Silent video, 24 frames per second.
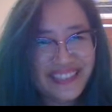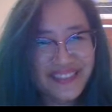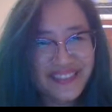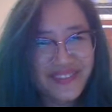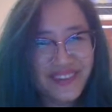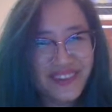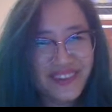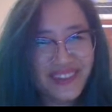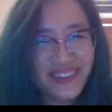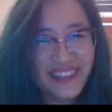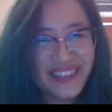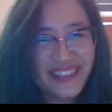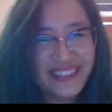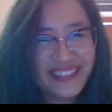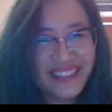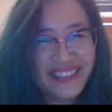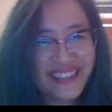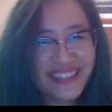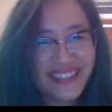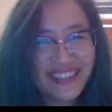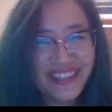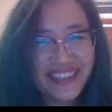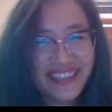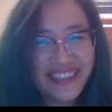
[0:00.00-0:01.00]
Very
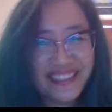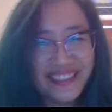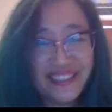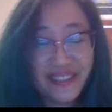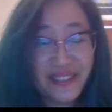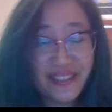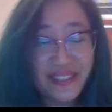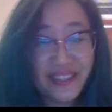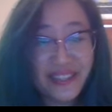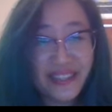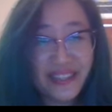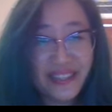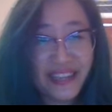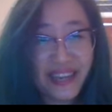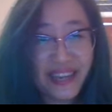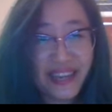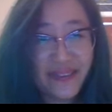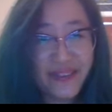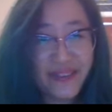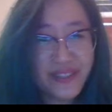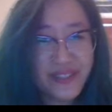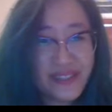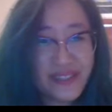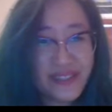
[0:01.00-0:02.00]
exciting. So you clearly have
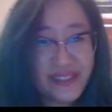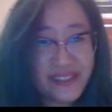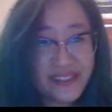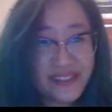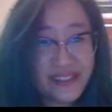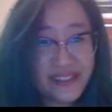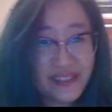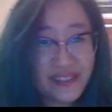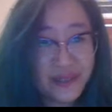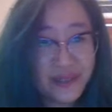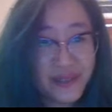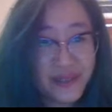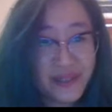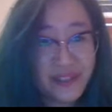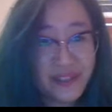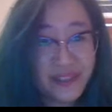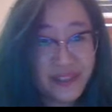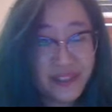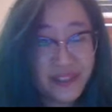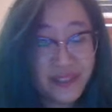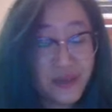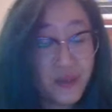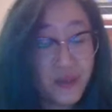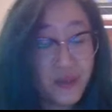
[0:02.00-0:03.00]
interest
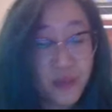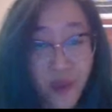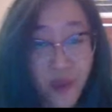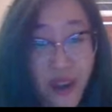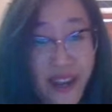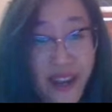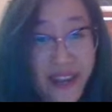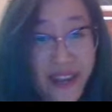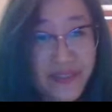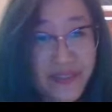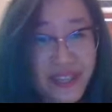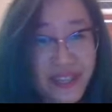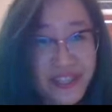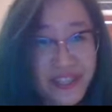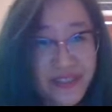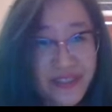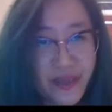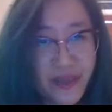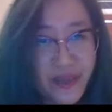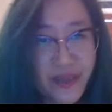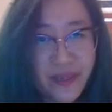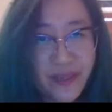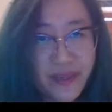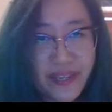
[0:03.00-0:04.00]
across a wide range of
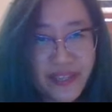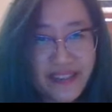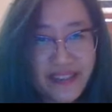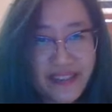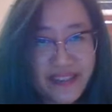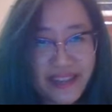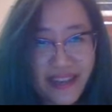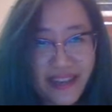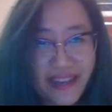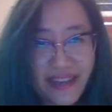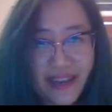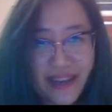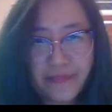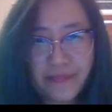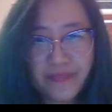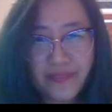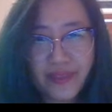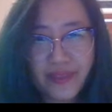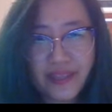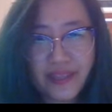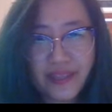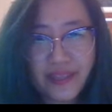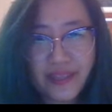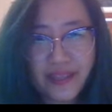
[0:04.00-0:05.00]
topics.
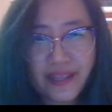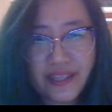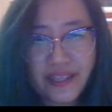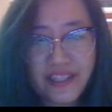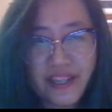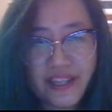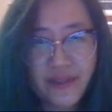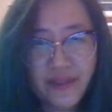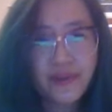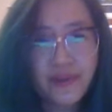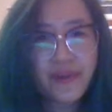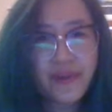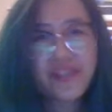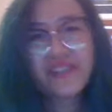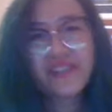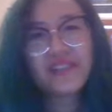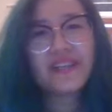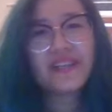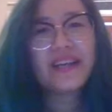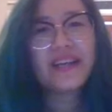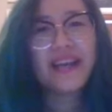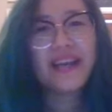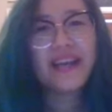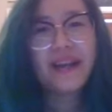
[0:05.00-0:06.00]
A general
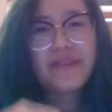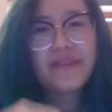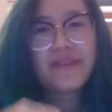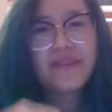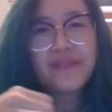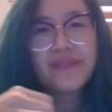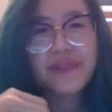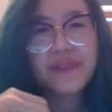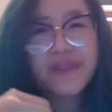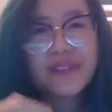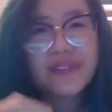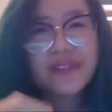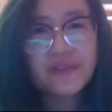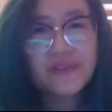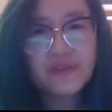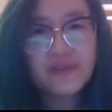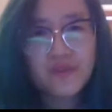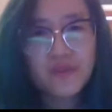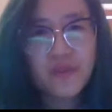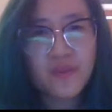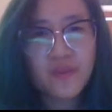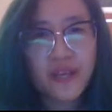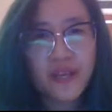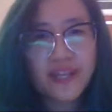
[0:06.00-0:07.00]
question I have for you is,
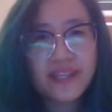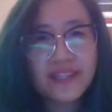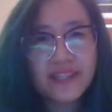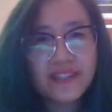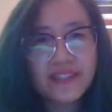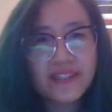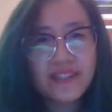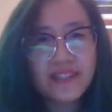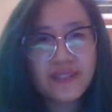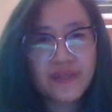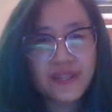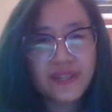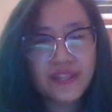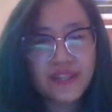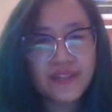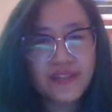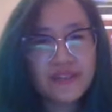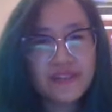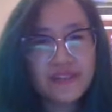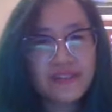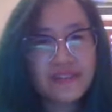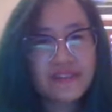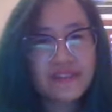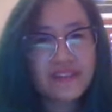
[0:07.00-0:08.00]
when did your
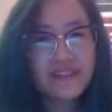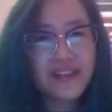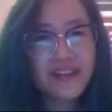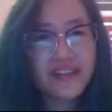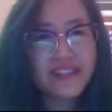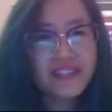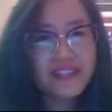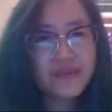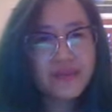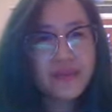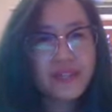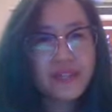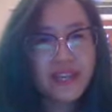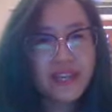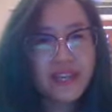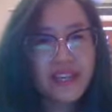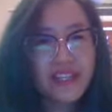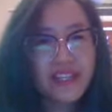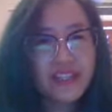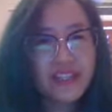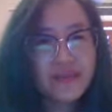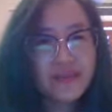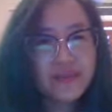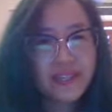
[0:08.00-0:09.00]
interest in science
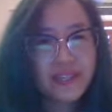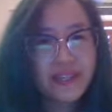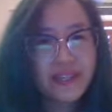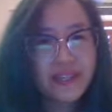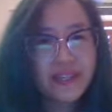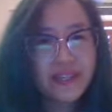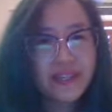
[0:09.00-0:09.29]
communication begin?